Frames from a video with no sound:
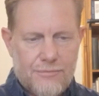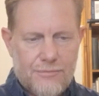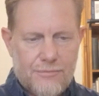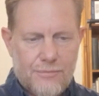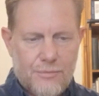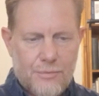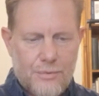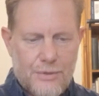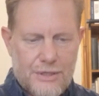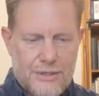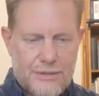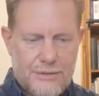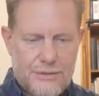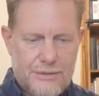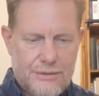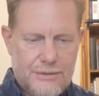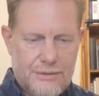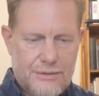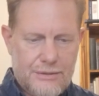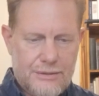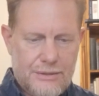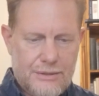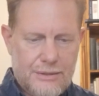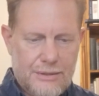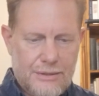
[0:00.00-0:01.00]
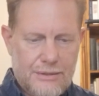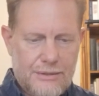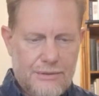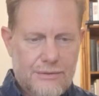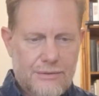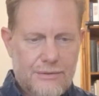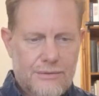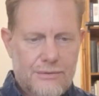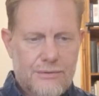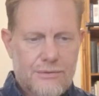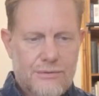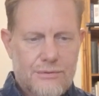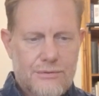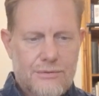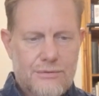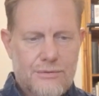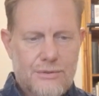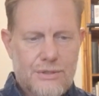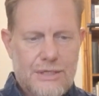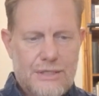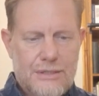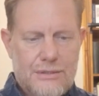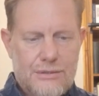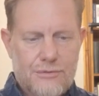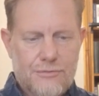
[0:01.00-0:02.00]
weeks
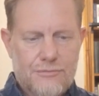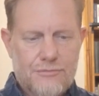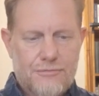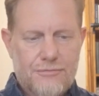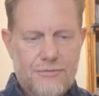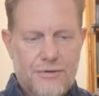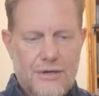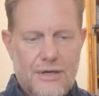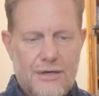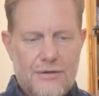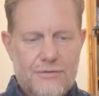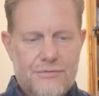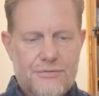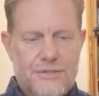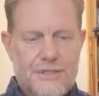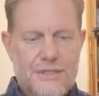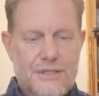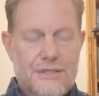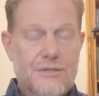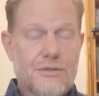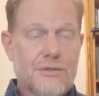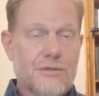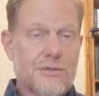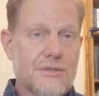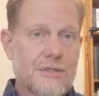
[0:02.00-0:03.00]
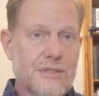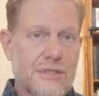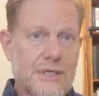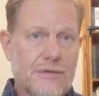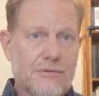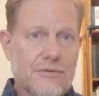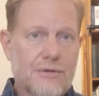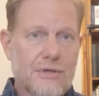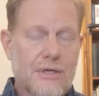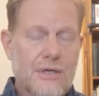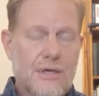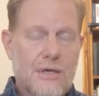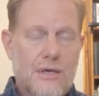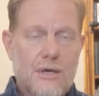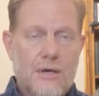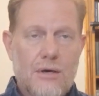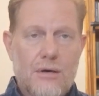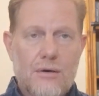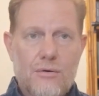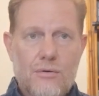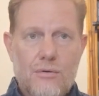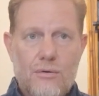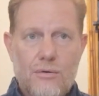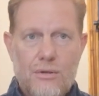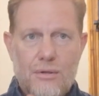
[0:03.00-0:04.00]
3 to 5, 6 to 7
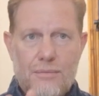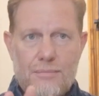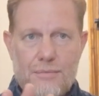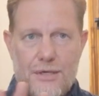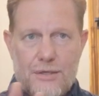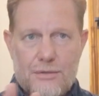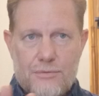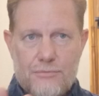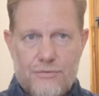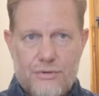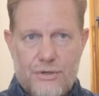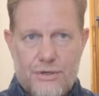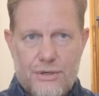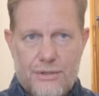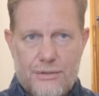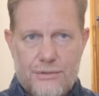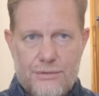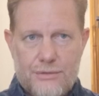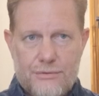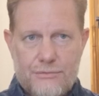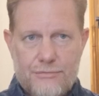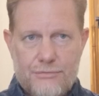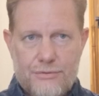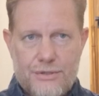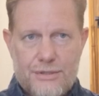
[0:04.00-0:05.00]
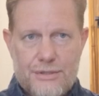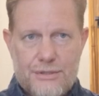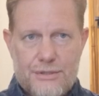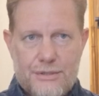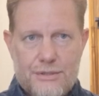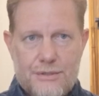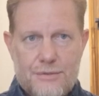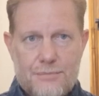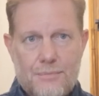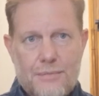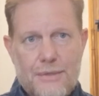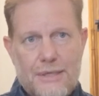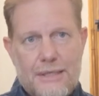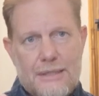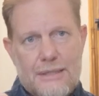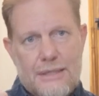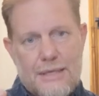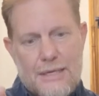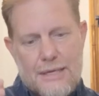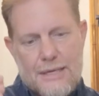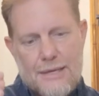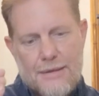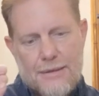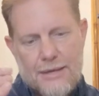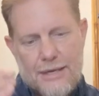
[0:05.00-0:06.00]
are all about variety of religions. But
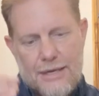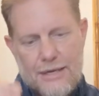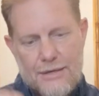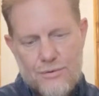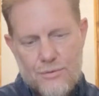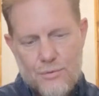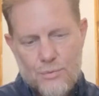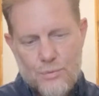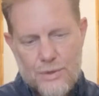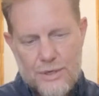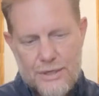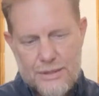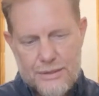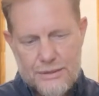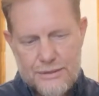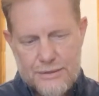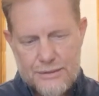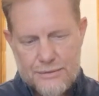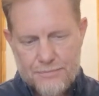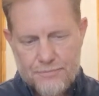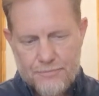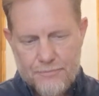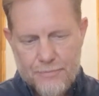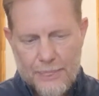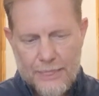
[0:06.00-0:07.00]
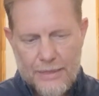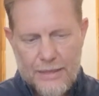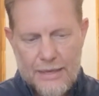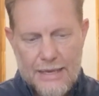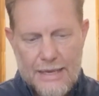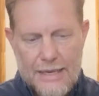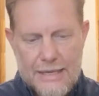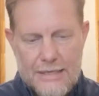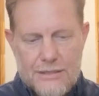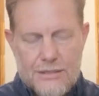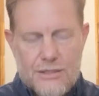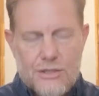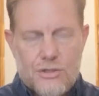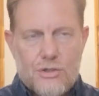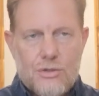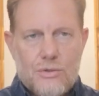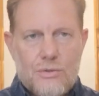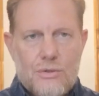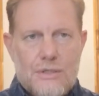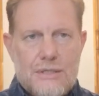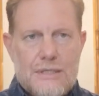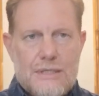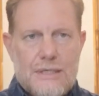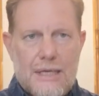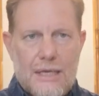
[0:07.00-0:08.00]
in weeks 8 to
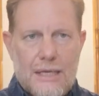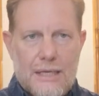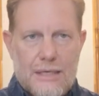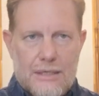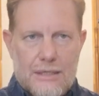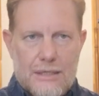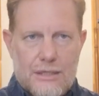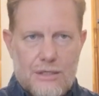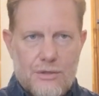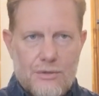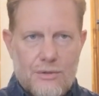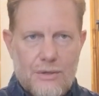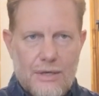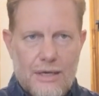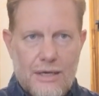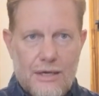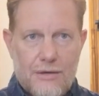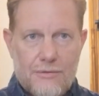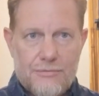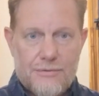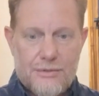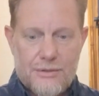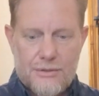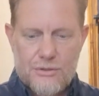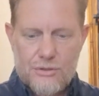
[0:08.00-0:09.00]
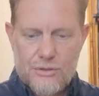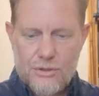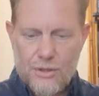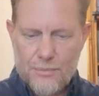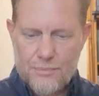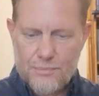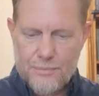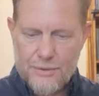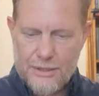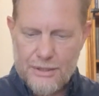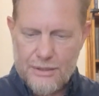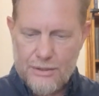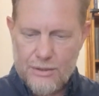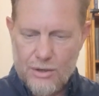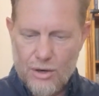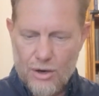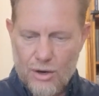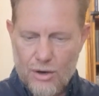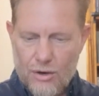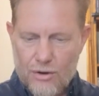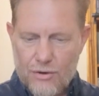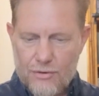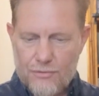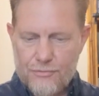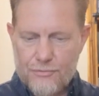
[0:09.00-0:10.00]
10, you have the topic
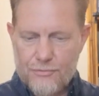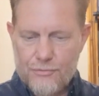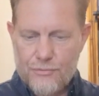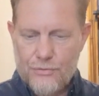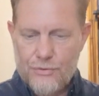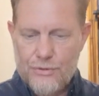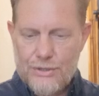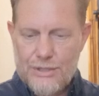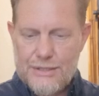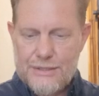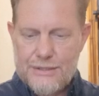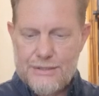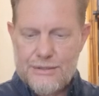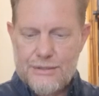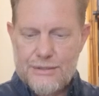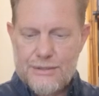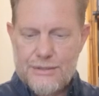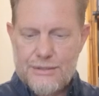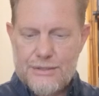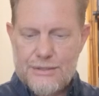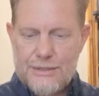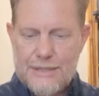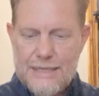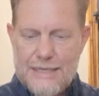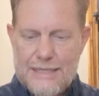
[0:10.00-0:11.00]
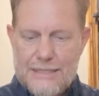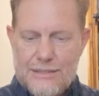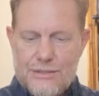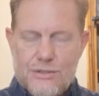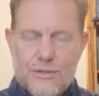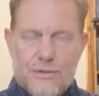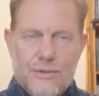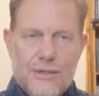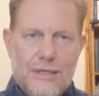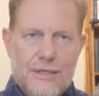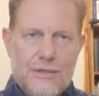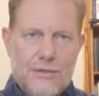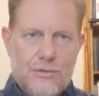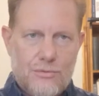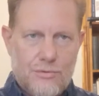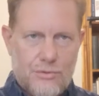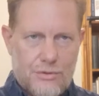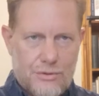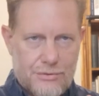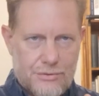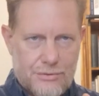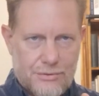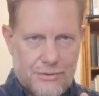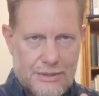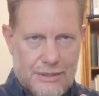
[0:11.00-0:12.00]
of research into and
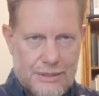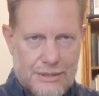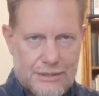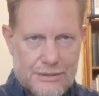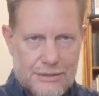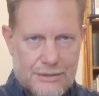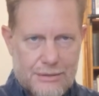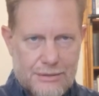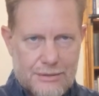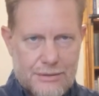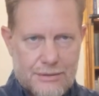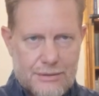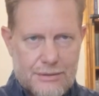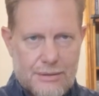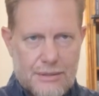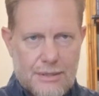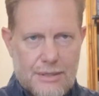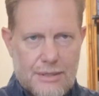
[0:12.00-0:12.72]
across religions.